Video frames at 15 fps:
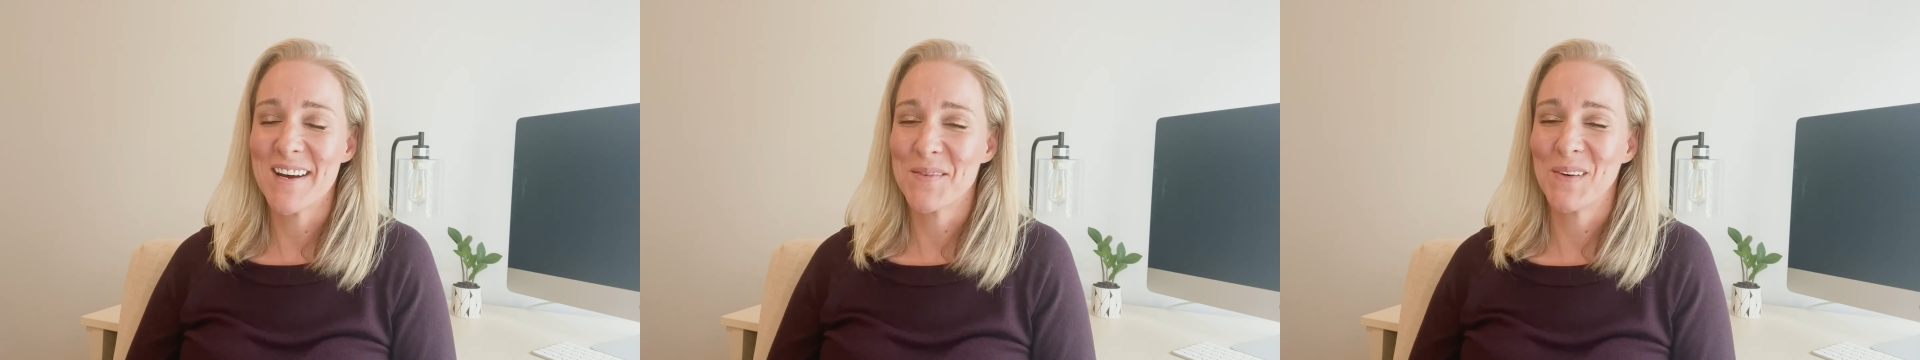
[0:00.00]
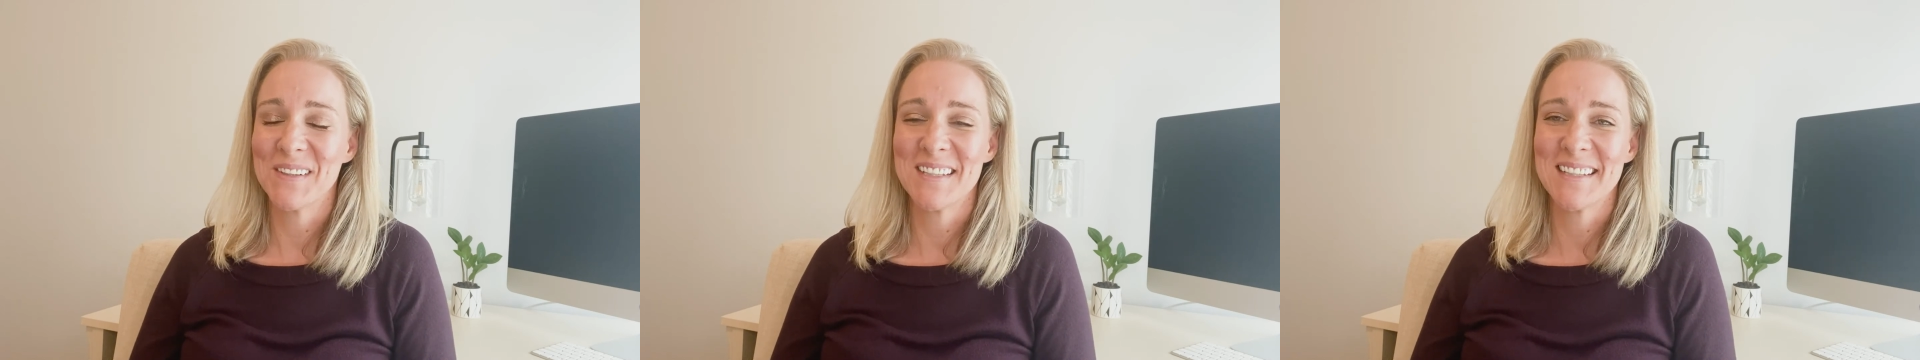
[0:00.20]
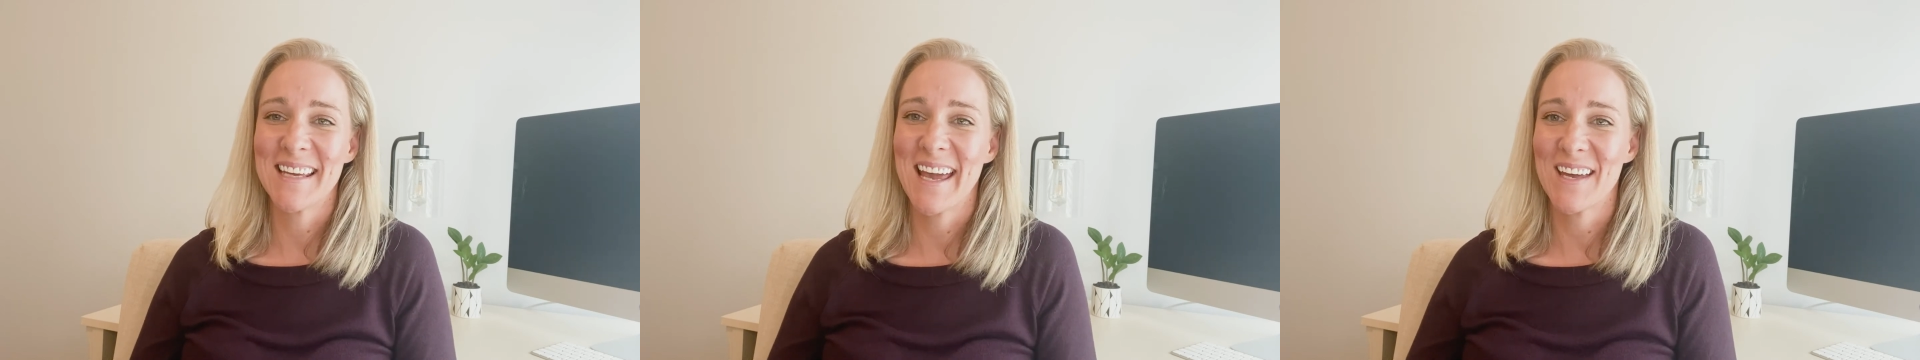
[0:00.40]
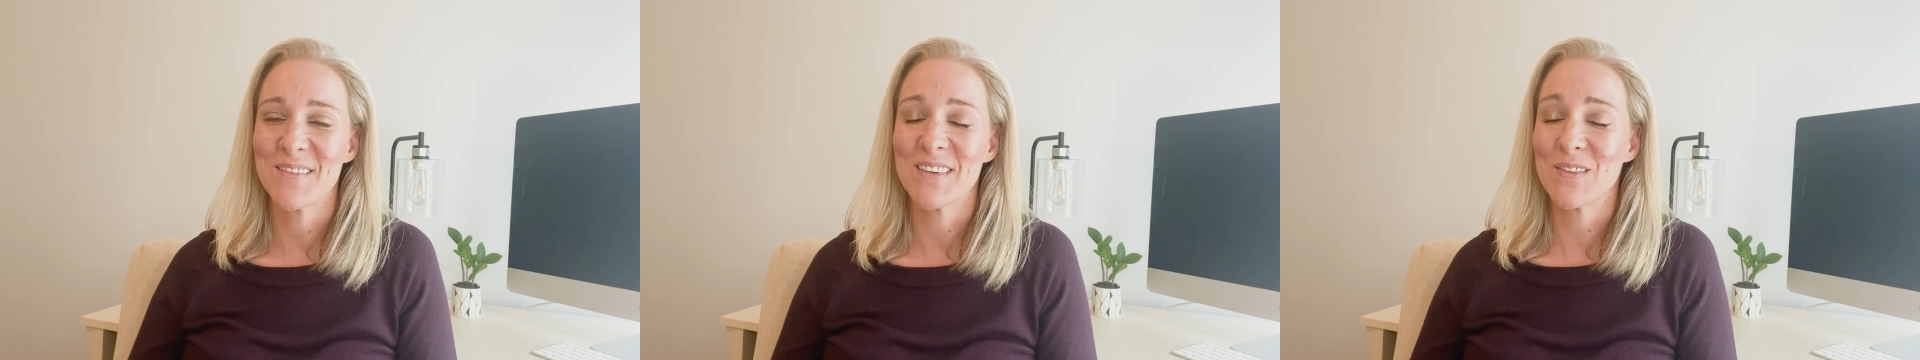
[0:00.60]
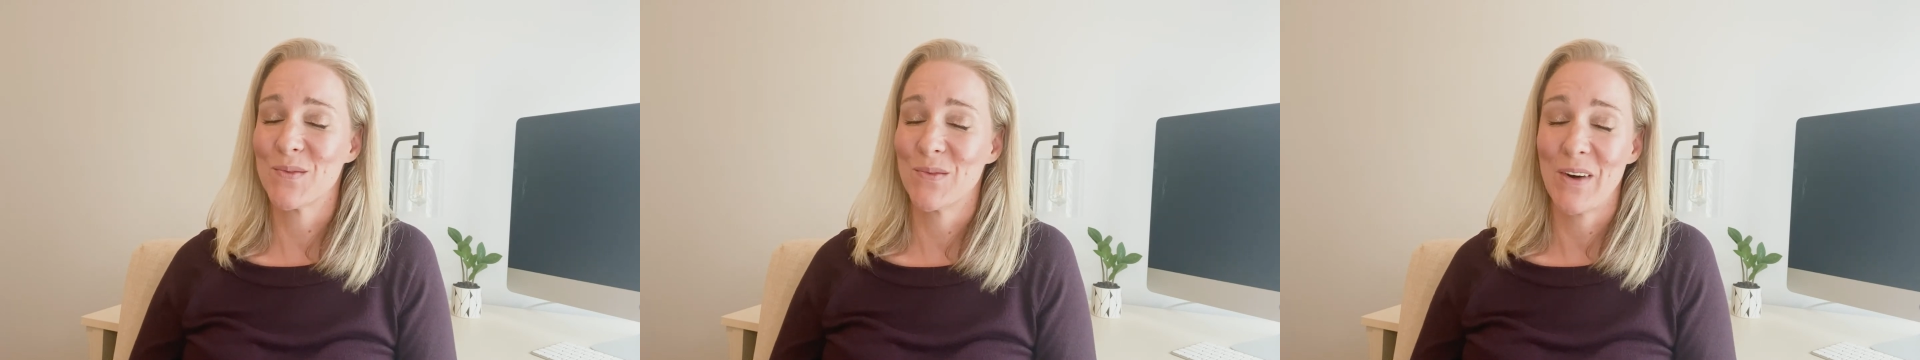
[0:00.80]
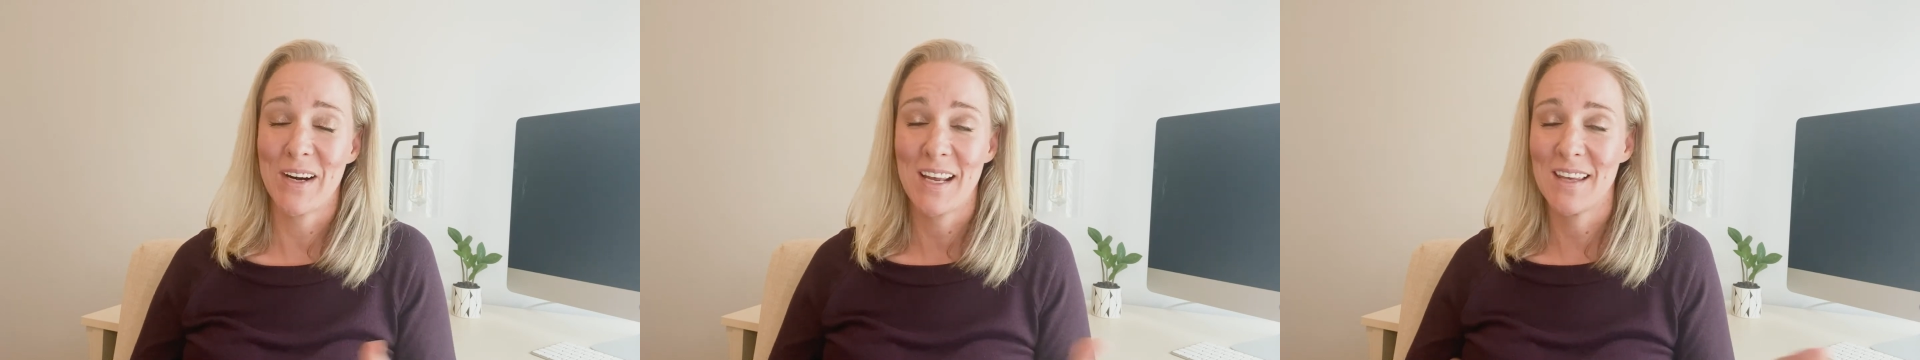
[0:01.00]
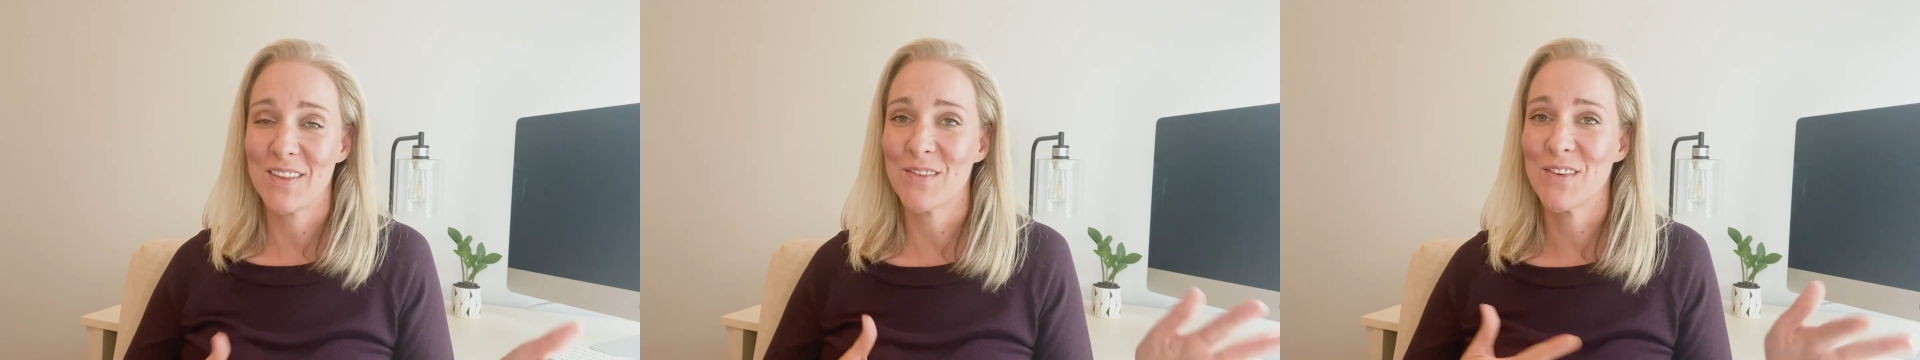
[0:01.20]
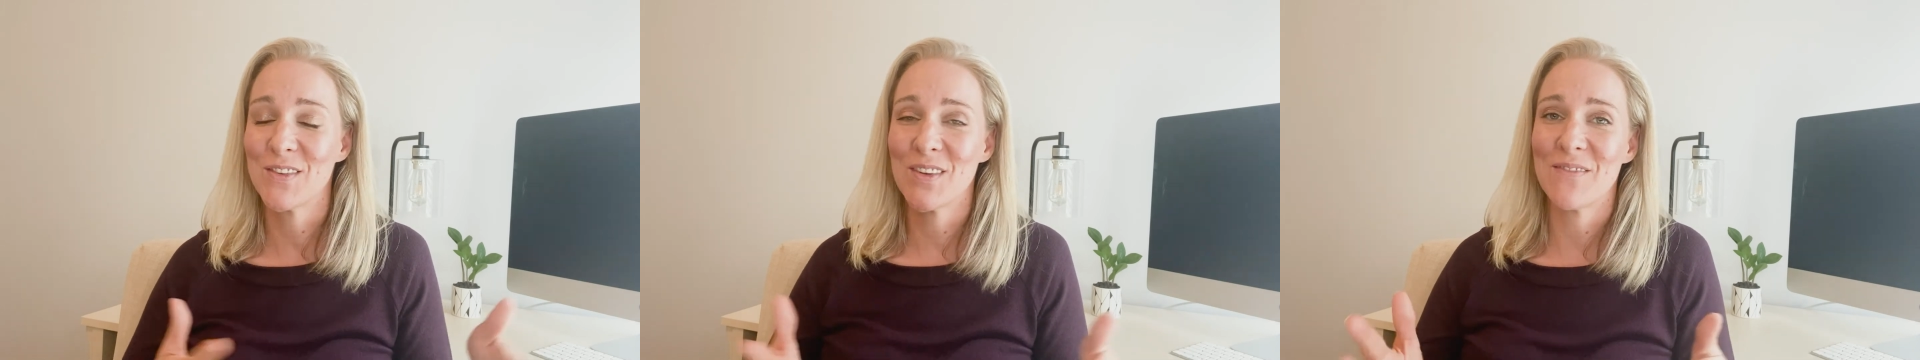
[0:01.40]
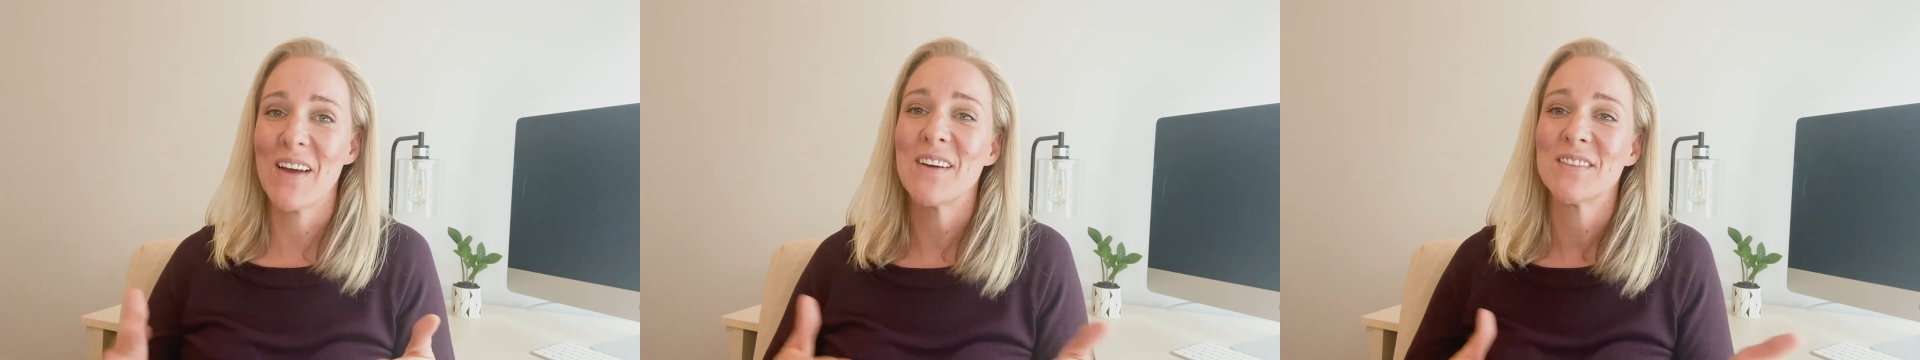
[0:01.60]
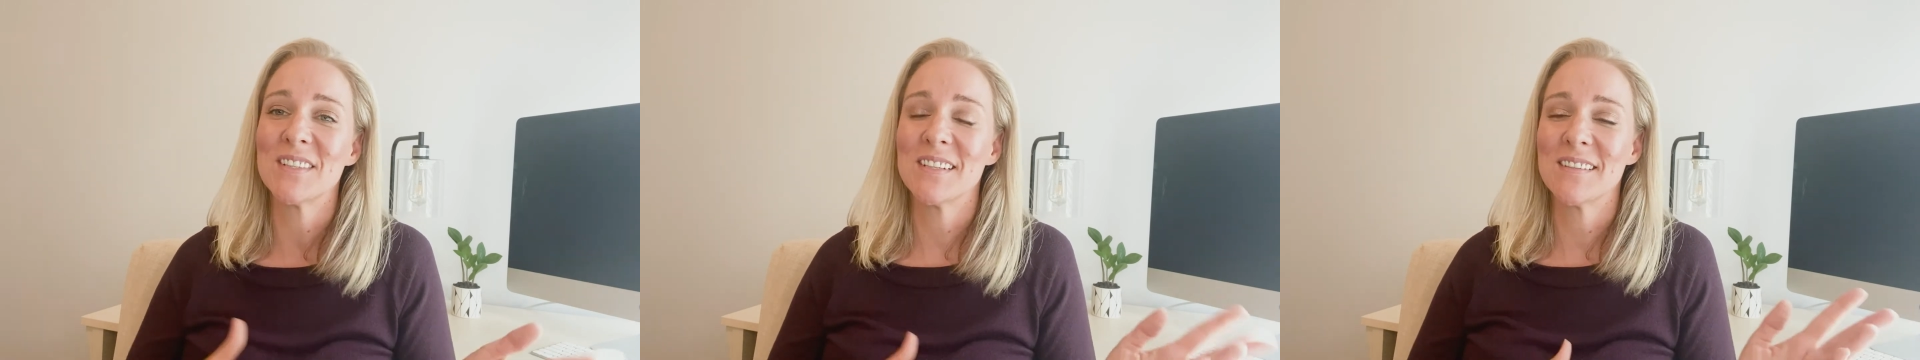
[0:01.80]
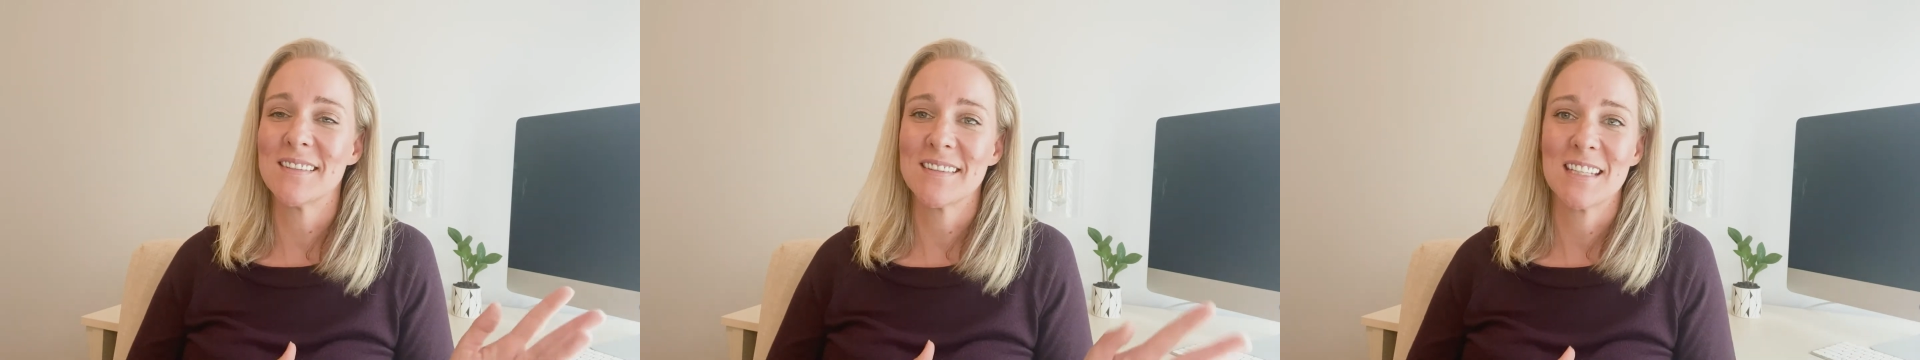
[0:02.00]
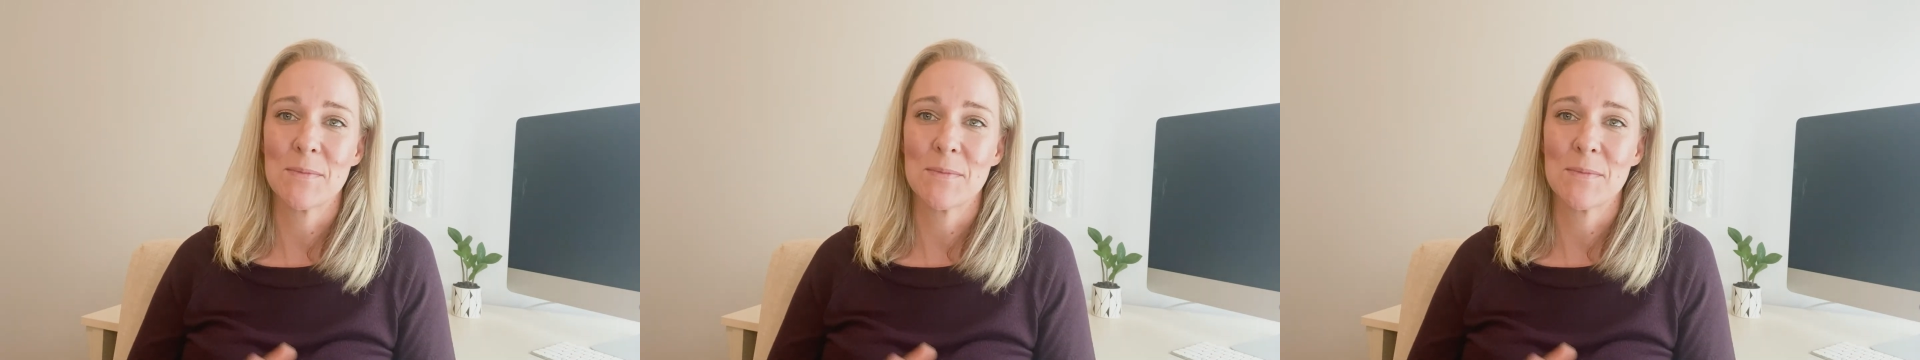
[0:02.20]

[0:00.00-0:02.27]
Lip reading: and once again was running through the fountain